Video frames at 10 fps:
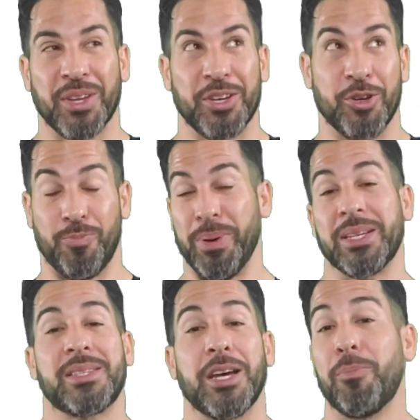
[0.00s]
Your
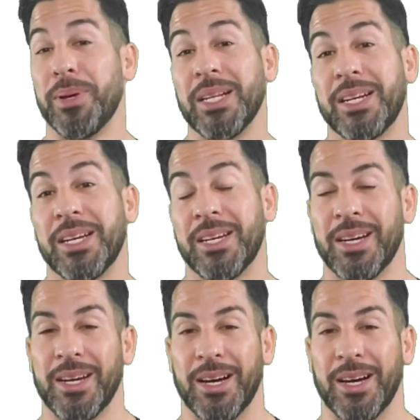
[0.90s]
best ability